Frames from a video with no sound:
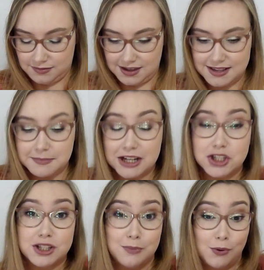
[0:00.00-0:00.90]
These are much
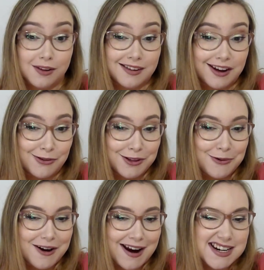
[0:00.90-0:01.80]
smaller than I thought they
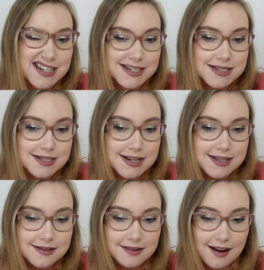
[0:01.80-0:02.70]
were. I didn't see
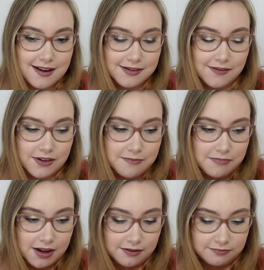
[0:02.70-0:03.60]
the size of them,
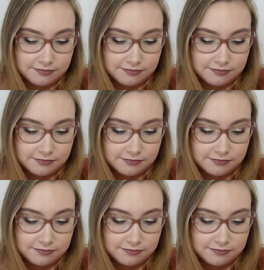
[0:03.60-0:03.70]
but